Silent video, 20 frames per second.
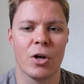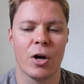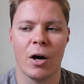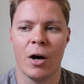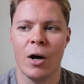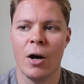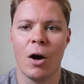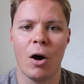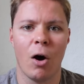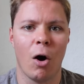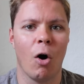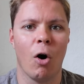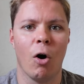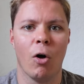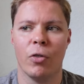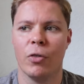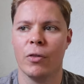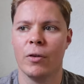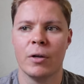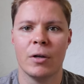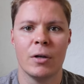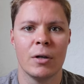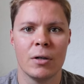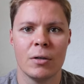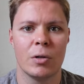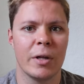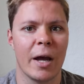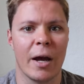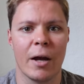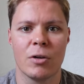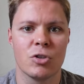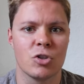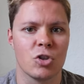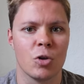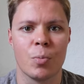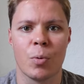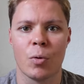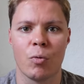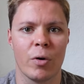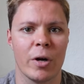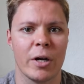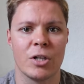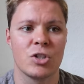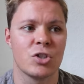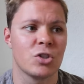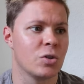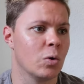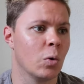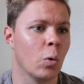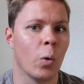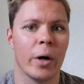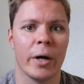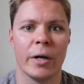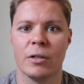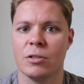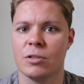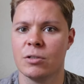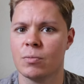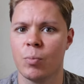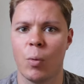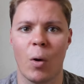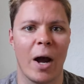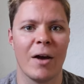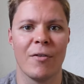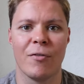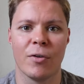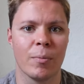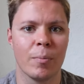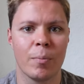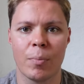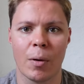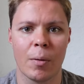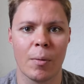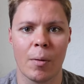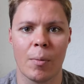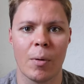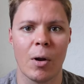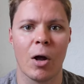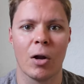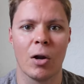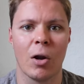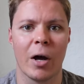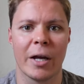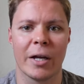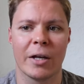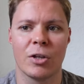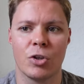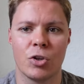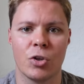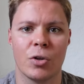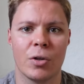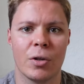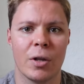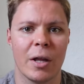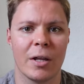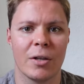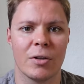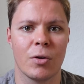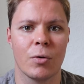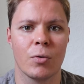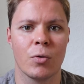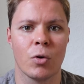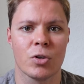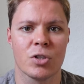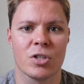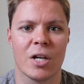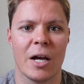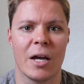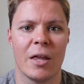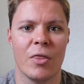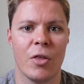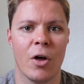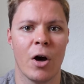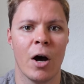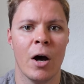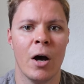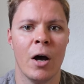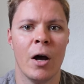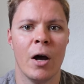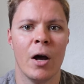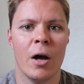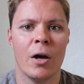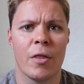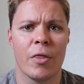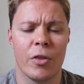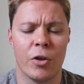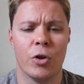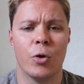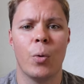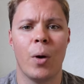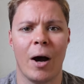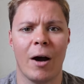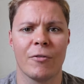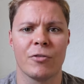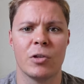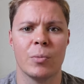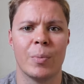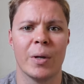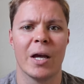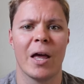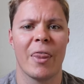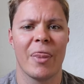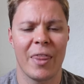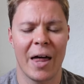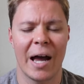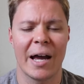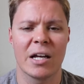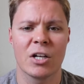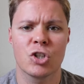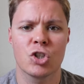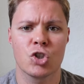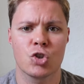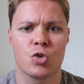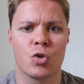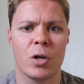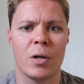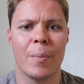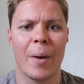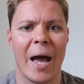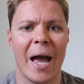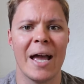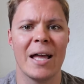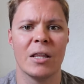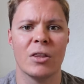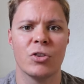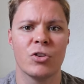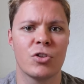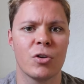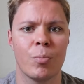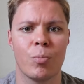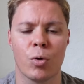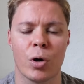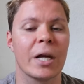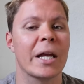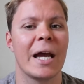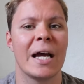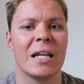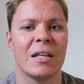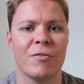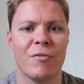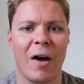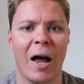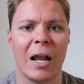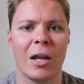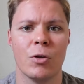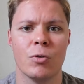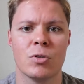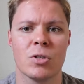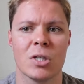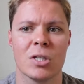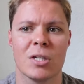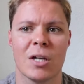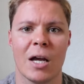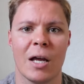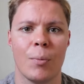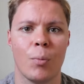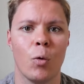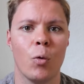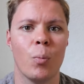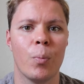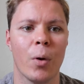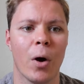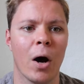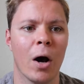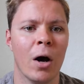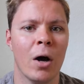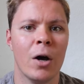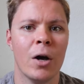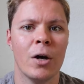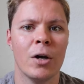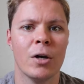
that aren't yeah super rich lawyers whatever blah blah blah. Like I'm not saying that that you have to be at that extreme end to bring any value to the table, but